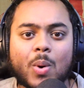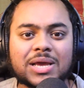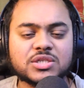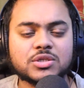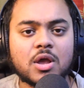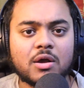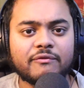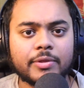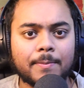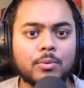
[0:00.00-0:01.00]
waits
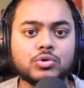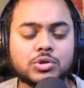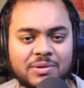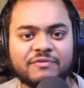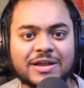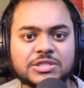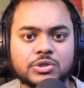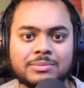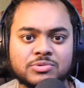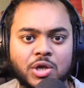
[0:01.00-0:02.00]
for the ball to be fed
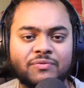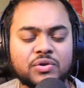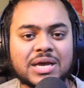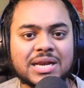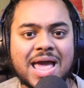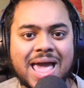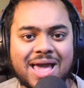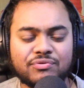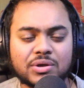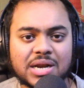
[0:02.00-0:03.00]
to him. So if you can
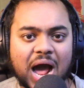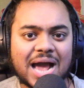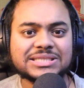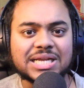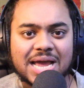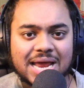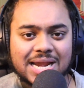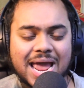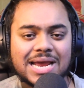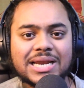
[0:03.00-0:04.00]
isolate
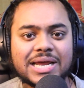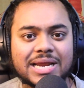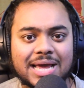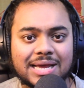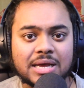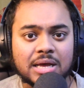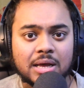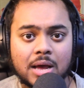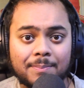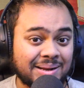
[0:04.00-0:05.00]
and alienate
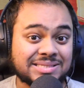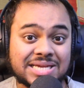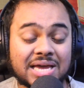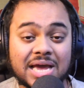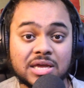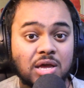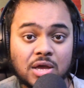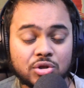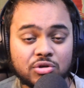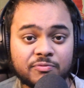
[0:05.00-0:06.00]
Benteke,
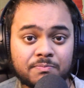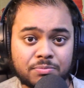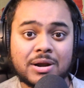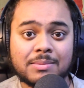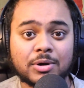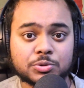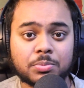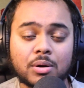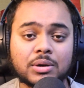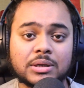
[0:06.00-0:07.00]
you've pretty much
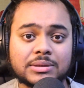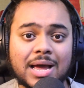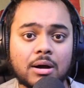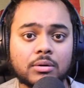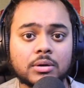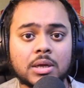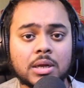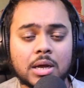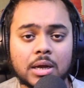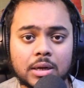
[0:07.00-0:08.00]
broken down
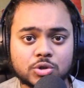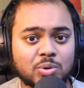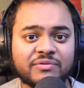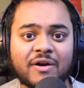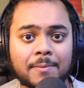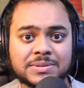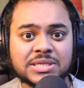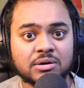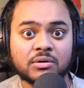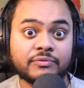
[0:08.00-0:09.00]

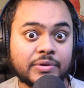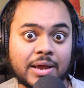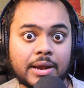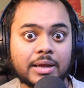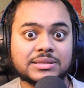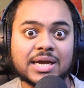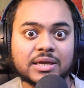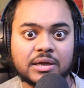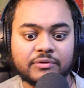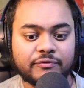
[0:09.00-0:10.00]
25% of their
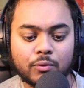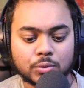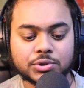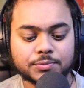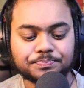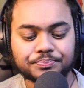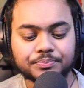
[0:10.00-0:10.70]
attacking force.